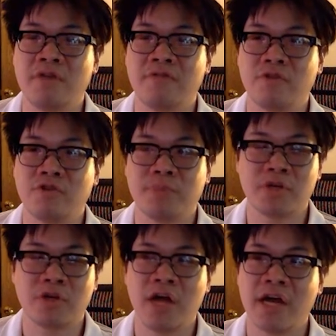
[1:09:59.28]
our first
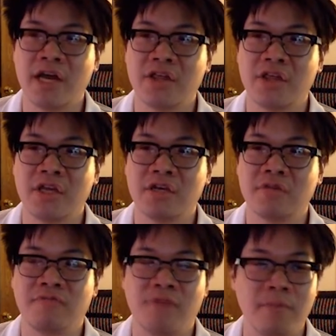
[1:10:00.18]
picture lock, I think,
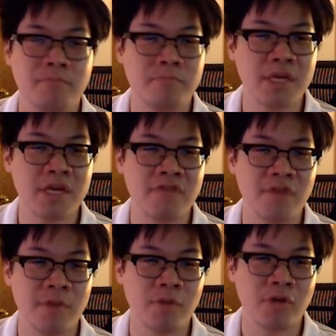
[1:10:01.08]
beginning of
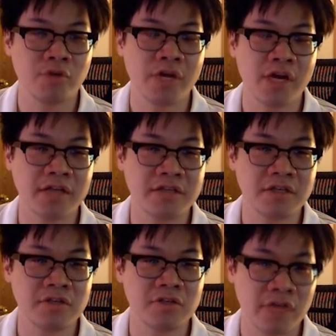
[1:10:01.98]
February
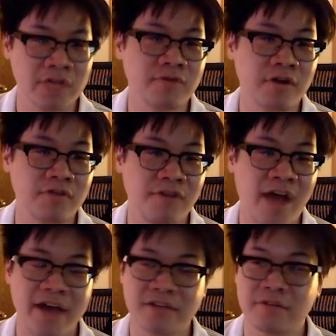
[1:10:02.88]
2019. So that was very
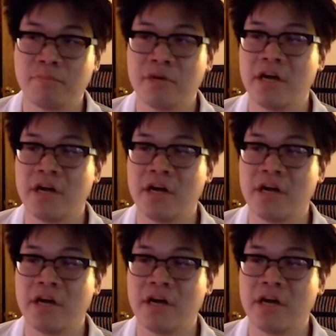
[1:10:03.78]
fast. But